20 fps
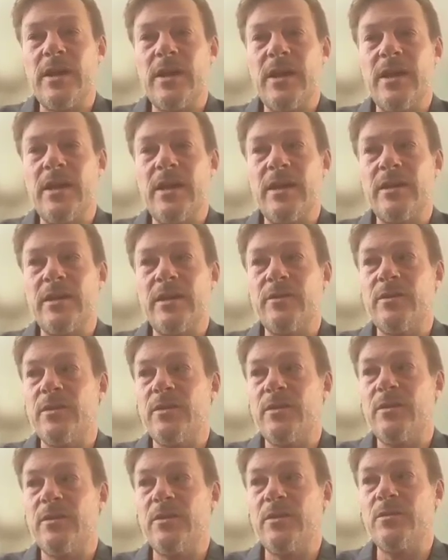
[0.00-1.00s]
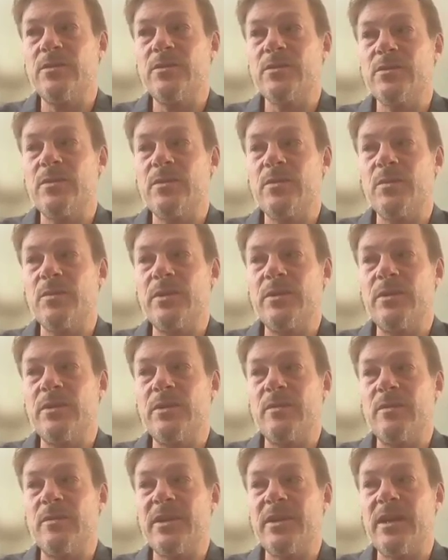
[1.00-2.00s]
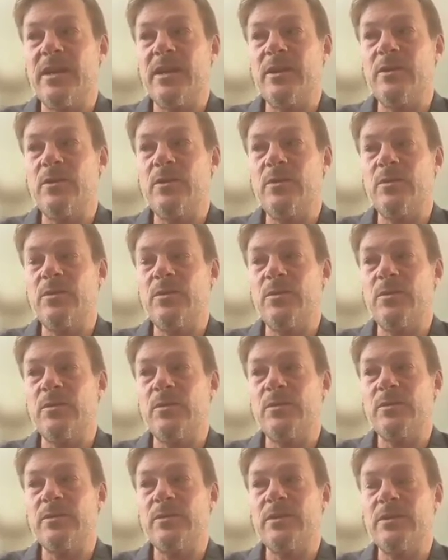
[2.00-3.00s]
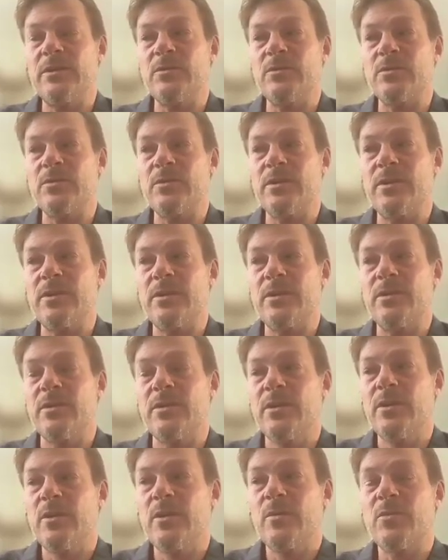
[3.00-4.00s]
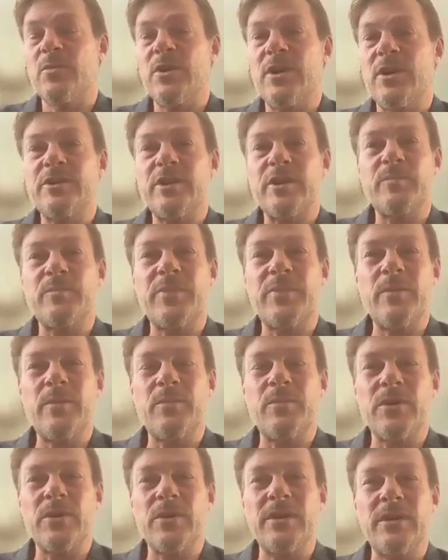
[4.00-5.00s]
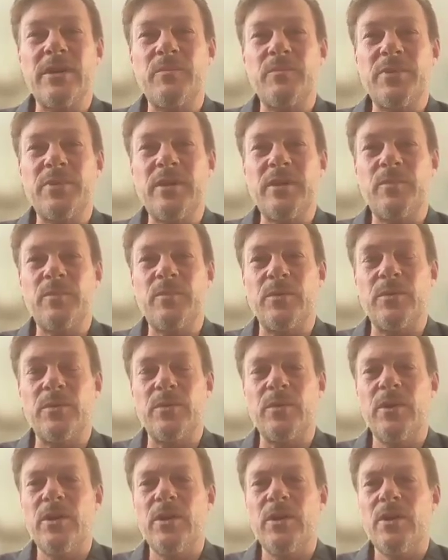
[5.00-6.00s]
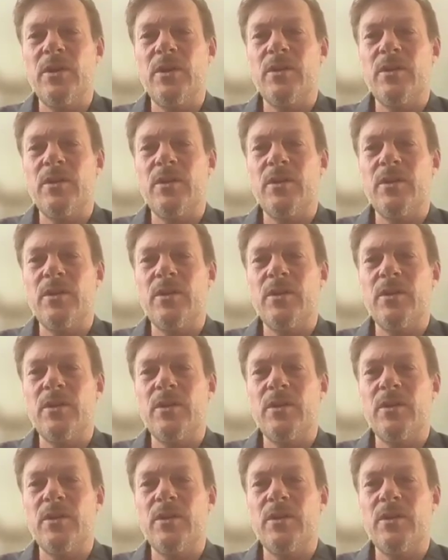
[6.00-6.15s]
and those are the real MKU. Those are the Project Paperclip people.